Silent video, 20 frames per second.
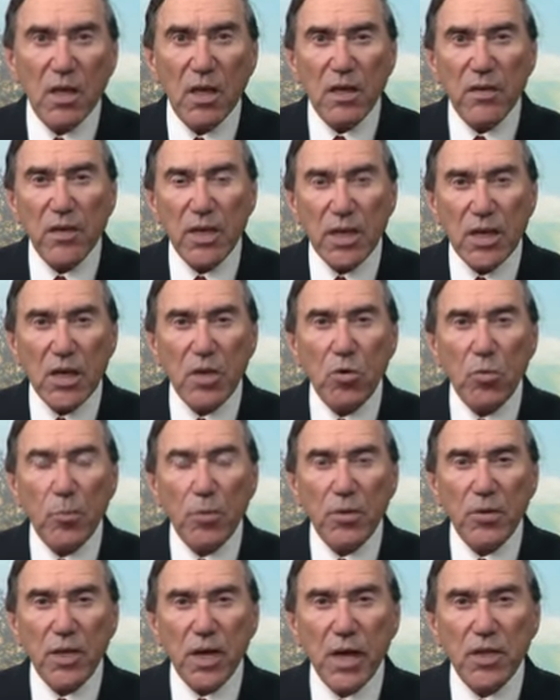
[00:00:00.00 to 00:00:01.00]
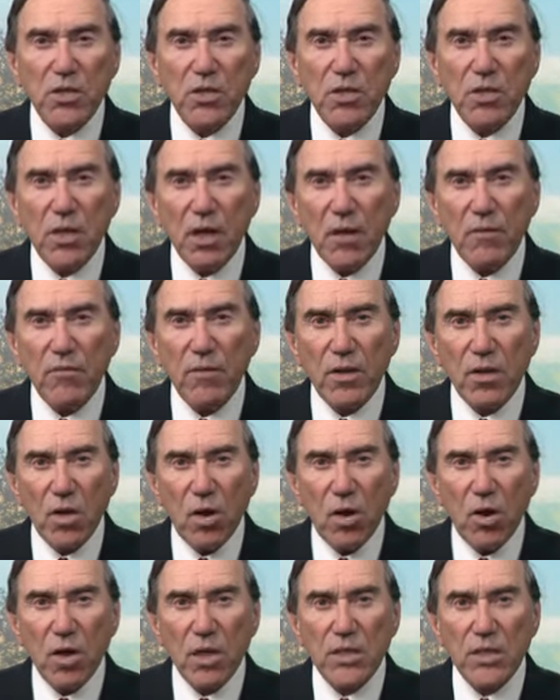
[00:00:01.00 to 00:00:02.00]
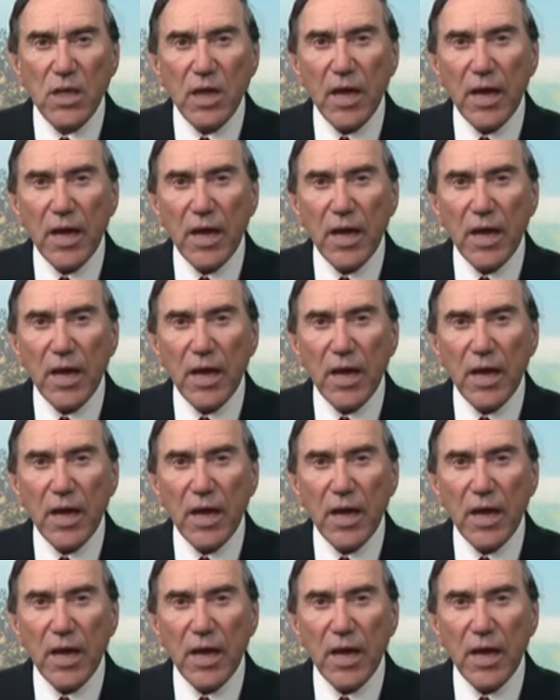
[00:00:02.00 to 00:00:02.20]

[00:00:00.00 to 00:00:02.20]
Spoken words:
the equal protection of the laws,